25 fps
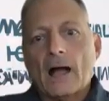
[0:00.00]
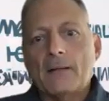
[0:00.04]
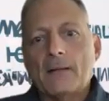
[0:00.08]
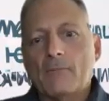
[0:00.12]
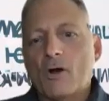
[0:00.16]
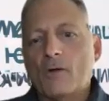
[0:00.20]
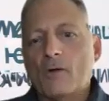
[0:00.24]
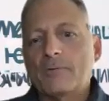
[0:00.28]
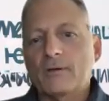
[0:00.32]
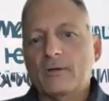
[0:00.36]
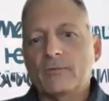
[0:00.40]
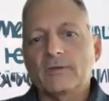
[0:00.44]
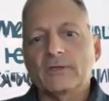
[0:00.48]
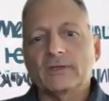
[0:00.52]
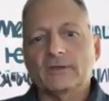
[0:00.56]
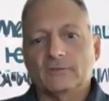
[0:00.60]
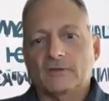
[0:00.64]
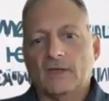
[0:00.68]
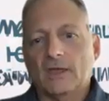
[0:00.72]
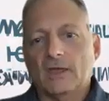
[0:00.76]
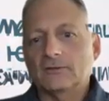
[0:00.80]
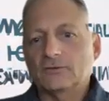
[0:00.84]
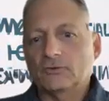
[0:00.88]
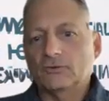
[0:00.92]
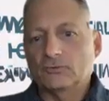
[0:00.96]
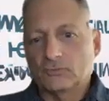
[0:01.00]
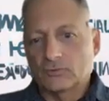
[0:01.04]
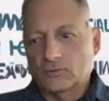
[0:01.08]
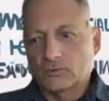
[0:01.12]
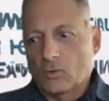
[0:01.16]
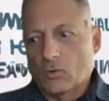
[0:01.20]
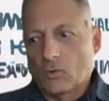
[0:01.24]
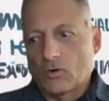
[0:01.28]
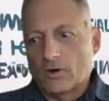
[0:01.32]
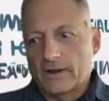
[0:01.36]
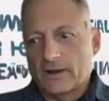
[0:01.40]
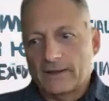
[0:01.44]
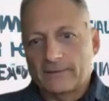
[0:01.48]
I'm hoping we can take this
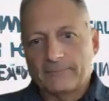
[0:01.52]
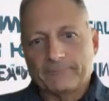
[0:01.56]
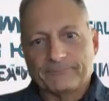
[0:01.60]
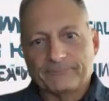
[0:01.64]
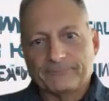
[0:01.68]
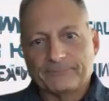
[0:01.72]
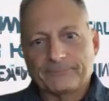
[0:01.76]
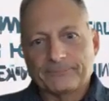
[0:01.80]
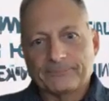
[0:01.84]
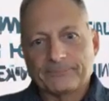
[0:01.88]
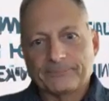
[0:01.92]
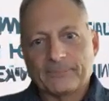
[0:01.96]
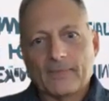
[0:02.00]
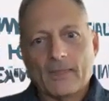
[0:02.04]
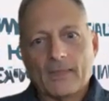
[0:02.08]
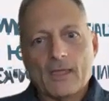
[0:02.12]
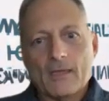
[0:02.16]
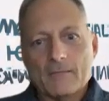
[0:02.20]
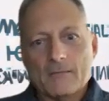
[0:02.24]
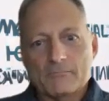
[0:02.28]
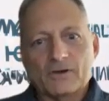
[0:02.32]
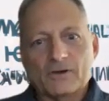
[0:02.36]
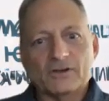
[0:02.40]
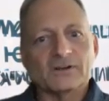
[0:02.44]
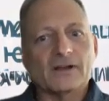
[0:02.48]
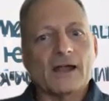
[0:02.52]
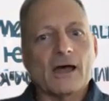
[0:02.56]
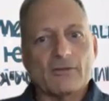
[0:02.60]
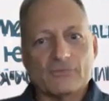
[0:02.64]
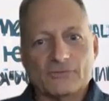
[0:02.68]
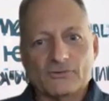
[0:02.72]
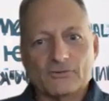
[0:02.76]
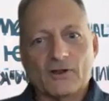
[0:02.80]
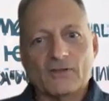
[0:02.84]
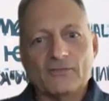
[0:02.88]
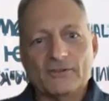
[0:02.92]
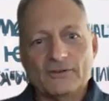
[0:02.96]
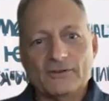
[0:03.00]
recording, put it out there